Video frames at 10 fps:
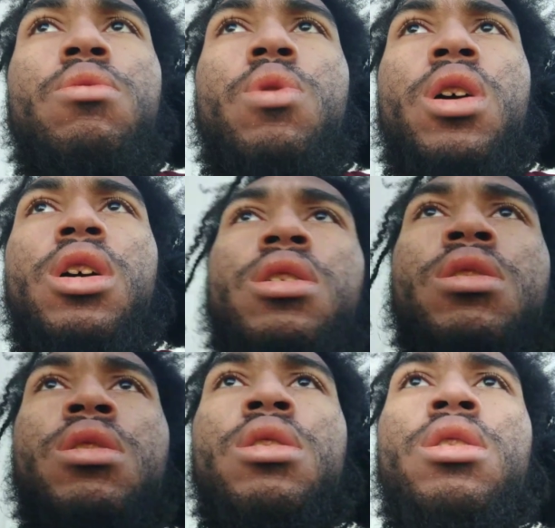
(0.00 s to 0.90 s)
to where
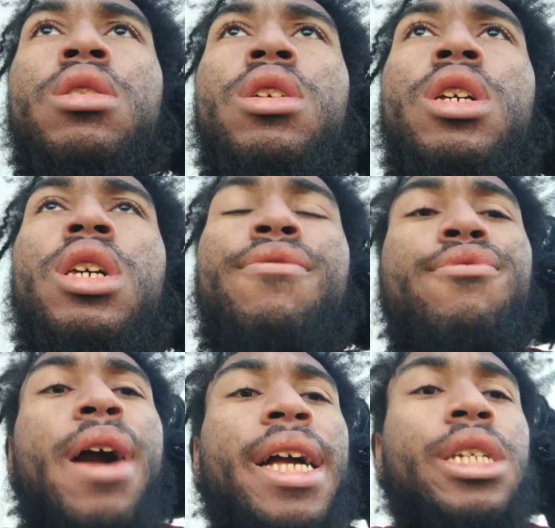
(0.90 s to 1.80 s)

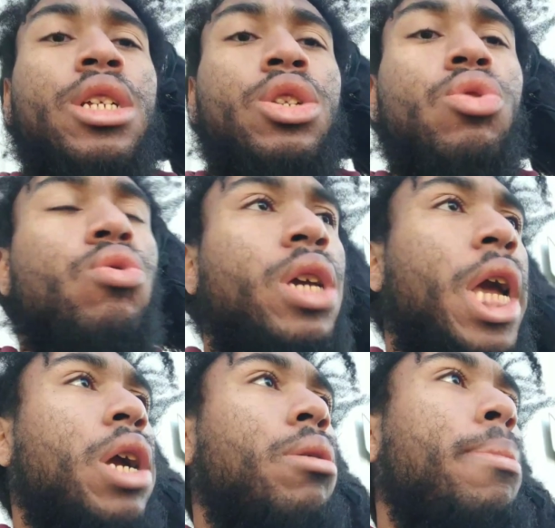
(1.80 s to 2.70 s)
if you actually do
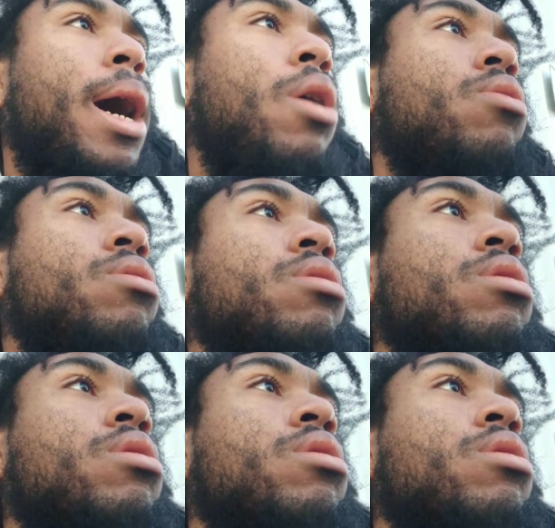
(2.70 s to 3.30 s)
care about